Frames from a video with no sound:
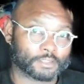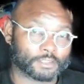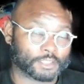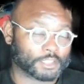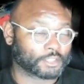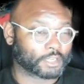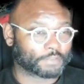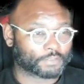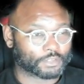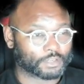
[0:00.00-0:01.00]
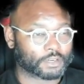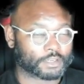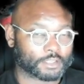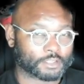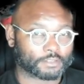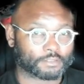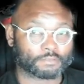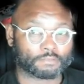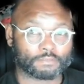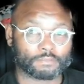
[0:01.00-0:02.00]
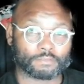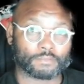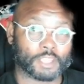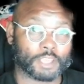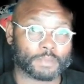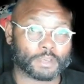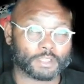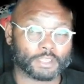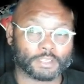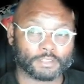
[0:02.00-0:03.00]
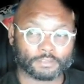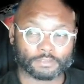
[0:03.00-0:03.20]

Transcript: Detone after dark, keep it clean.